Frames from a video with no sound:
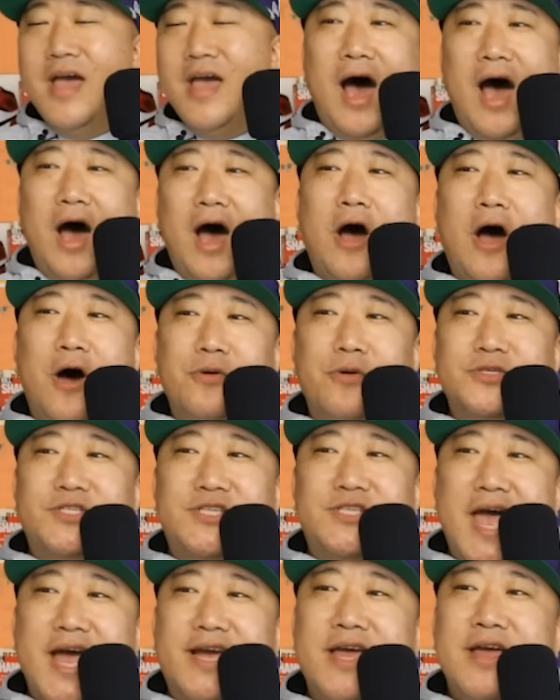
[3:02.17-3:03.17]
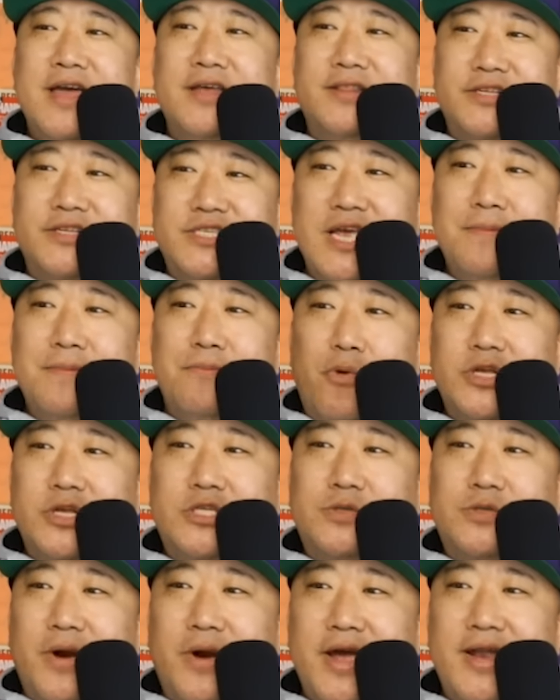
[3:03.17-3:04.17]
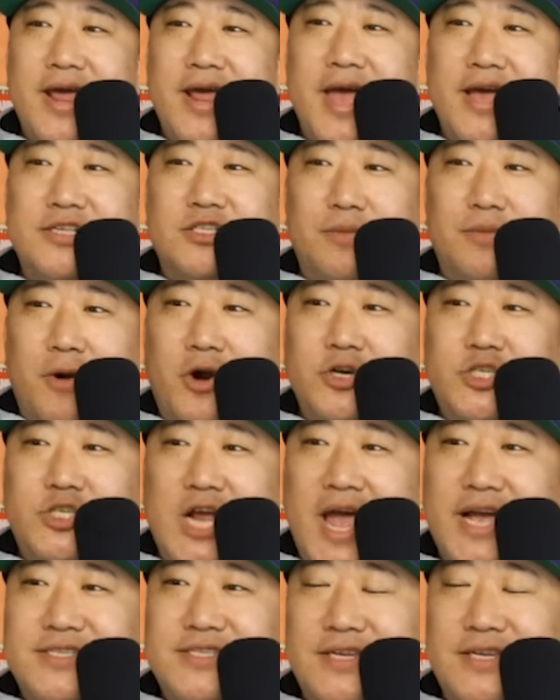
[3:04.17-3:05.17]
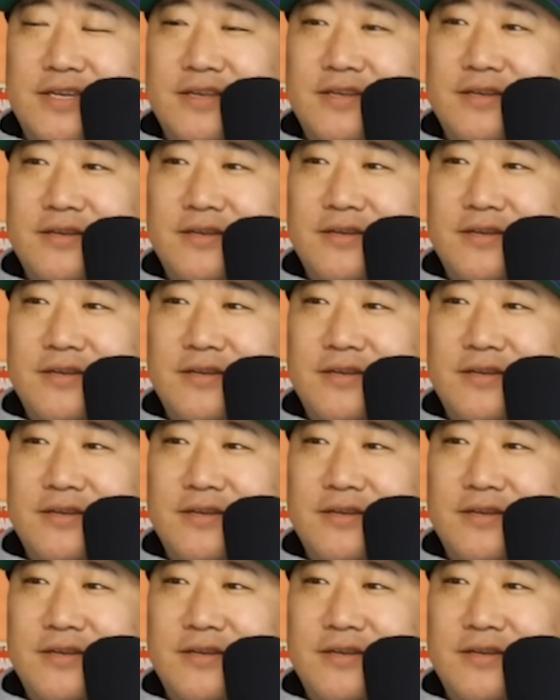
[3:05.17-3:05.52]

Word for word: How, how is Dak the same point spread as Lamar Jackson?